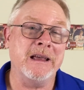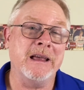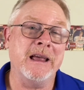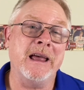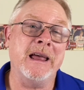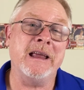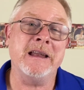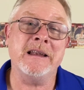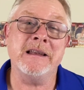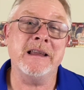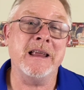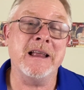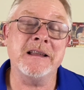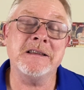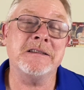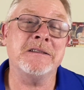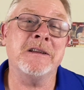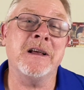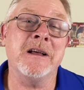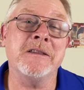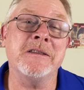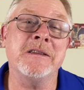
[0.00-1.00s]
And it's
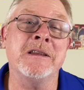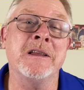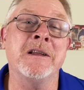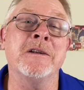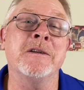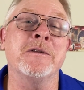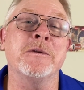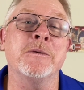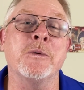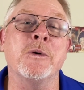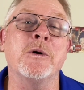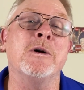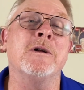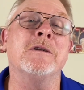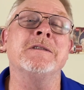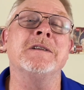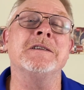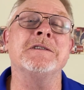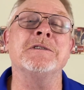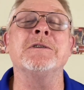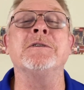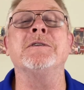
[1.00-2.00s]
not the end of the world.
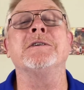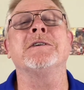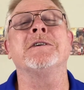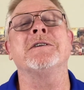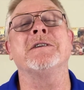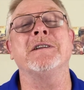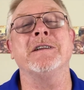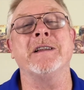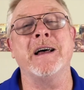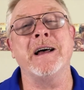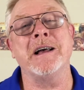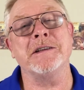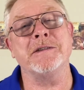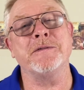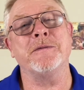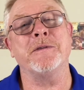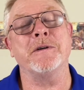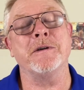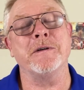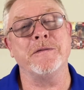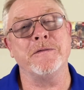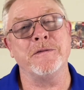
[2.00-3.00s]
It's only going to last
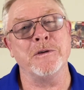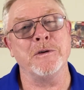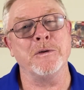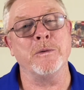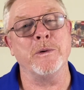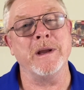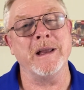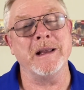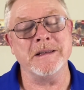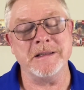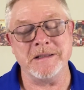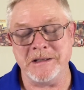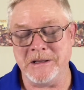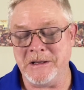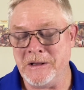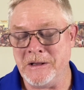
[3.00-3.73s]
for a few weeks.